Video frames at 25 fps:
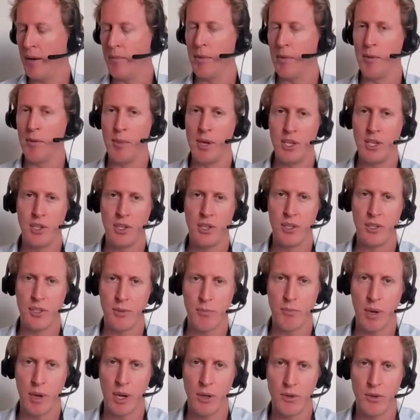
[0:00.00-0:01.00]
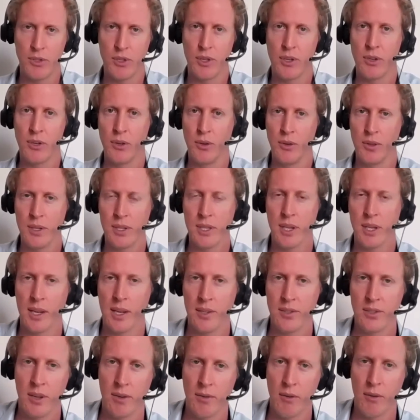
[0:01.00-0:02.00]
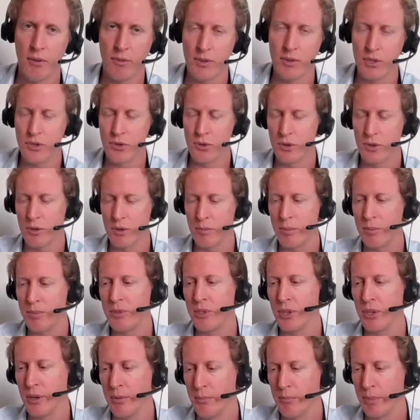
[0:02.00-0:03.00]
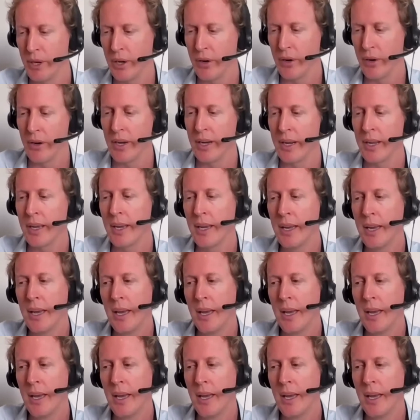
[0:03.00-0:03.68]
emissions and pollution and all this kind of stuff over the shorter term period.